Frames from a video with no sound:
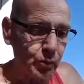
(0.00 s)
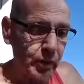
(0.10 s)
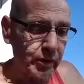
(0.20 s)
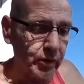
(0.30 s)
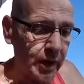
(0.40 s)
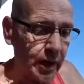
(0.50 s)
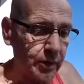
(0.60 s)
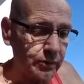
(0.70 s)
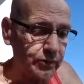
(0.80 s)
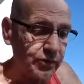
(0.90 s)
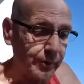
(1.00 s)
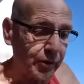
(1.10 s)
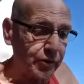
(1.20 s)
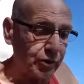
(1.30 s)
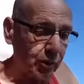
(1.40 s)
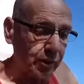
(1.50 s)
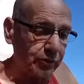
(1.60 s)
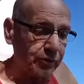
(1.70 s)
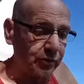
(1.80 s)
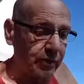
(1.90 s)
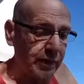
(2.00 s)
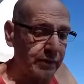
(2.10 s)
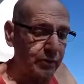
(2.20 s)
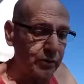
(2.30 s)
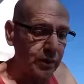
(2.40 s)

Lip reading: Where some other drugs, it